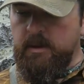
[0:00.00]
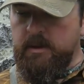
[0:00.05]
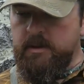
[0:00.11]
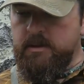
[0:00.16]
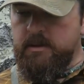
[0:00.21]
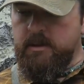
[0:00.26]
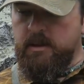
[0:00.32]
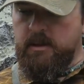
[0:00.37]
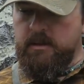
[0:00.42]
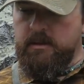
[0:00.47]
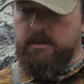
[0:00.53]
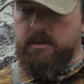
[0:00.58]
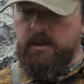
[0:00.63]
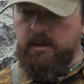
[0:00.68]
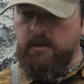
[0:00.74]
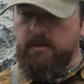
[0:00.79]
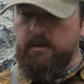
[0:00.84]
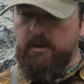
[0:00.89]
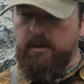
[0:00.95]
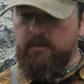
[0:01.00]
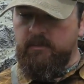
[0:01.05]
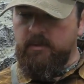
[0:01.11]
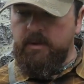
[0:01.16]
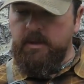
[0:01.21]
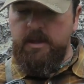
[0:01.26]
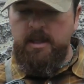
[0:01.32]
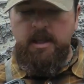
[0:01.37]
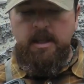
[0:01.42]
that is not a tick,
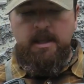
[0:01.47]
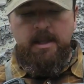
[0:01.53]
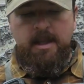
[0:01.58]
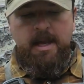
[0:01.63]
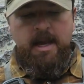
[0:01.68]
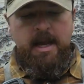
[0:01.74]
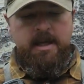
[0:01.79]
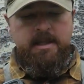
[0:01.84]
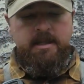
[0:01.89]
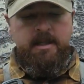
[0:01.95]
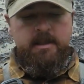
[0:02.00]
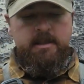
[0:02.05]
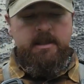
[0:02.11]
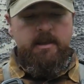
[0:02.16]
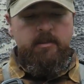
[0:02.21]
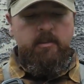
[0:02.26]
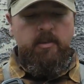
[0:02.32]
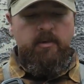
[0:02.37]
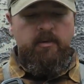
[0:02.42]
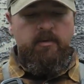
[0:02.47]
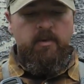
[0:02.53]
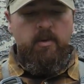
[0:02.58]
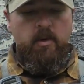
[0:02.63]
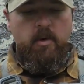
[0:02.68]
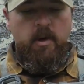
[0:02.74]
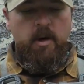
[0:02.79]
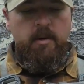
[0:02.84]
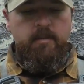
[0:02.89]
thankfully. As I said
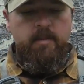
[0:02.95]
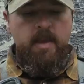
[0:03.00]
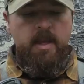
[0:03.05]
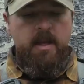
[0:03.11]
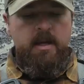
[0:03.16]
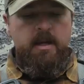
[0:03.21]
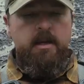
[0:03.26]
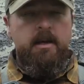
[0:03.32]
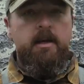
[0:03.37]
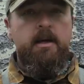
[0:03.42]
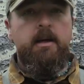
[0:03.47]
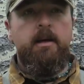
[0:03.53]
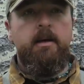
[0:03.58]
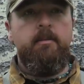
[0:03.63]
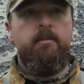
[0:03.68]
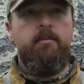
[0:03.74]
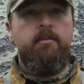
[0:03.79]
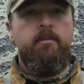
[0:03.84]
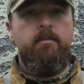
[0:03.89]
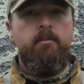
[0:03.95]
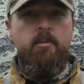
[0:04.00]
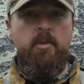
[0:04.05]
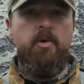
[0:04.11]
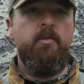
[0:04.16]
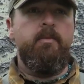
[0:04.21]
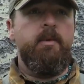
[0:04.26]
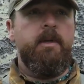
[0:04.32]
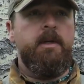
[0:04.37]
before, um,
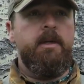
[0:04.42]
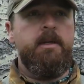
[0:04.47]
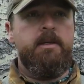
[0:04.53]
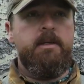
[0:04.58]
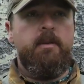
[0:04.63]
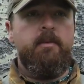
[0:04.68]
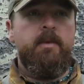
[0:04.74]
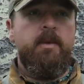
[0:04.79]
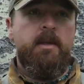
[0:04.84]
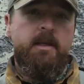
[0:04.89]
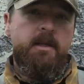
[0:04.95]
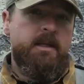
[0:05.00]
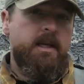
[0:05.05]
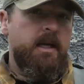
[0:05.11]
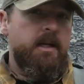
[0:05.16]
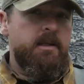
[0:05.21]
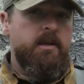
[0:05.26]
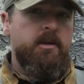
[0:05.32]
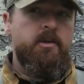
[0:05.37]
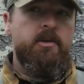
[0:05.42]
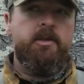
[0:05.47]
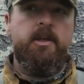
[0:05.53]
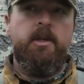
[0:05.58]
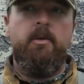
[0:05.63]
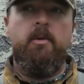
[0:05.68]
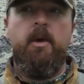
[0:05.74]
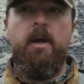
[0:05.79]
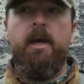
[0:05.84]
movement is something that takes
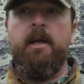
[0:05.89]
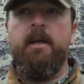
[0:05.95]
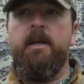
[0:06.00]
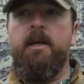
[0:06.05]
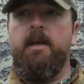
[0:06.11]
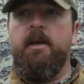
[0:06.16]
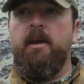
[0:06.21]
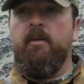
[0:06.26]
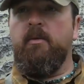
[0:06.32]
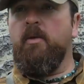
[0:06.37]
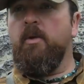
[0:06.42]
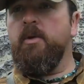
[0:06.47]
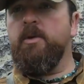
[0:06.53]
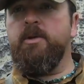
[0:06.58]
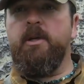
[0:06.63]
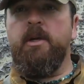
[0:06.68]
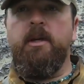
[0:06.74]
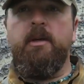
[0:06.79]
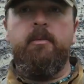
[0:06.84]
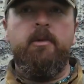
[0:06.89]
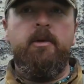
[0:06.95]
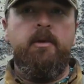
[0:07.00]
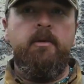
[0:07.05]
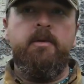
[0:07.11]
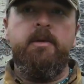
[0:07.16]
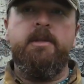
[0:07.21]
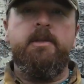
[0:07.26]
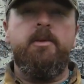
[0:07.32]
energy away. Of course you're going to
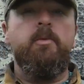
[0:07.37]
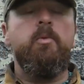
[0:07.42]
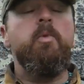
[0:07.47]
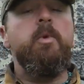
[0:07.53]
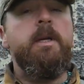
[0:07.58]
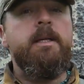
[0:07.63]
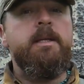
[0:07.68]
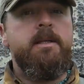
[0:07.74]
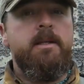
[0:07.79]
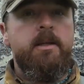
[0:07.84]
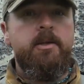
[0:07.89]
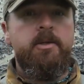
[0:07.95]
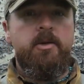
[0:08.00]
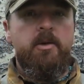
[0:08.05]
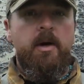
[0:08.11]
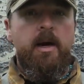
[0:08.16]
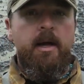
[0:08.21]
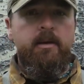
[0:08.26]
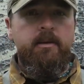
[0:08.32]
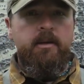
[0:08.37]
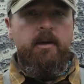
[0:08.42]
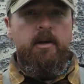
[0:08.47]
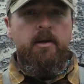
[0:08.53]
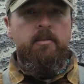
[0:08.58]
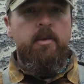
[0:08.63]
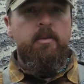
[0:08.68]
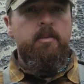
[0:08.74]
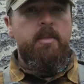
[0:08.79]
move, it's the reason that you're out
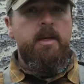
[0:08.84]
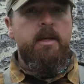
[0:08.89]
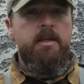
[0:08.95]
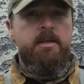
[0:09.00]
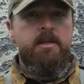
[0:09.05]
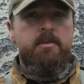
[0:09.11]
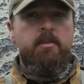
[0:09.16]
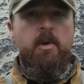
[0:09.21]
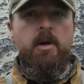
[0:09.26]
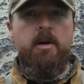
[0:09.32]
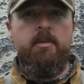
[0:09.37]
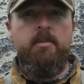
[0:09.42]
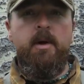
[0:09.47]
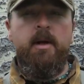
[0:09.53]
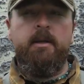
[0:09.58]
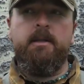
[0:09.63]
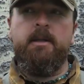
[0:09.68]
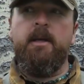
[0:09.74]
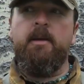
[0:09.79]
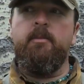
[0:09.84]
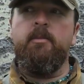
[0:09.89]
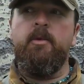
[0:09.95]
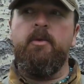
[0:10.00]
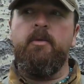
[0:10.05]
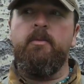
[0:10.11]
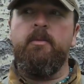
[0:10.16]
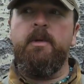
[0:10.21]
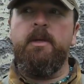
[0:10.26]
there, but being smart about that
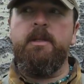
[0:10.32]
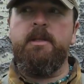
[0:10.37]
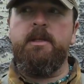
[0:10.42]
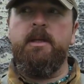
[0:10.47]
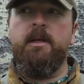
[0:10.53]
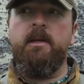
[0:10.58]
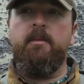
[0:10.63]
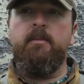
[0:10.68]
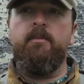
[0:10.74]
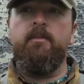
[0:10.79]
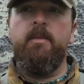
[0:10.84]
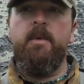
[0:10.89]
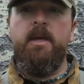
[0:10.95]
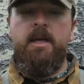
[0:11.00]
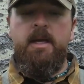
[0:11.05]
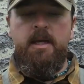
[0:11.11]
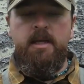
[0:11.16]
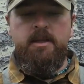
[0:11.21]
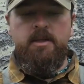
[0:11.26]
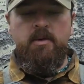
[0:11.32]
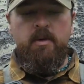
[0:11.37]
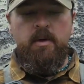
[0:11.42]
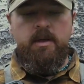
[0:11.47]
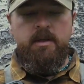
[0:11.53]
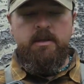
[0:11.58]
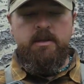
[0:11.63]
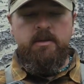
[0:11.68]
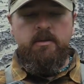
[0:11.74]
movement um, is
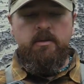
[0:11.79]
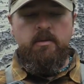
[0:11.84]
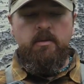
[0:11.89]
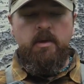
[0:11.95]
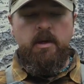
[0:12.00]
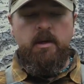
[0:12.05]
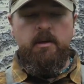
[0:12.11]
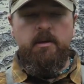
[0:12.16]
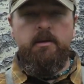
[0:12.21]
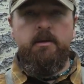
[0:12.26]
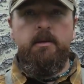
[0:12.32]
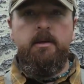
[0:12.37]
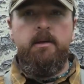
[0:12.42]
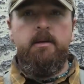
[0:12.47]
going to uh,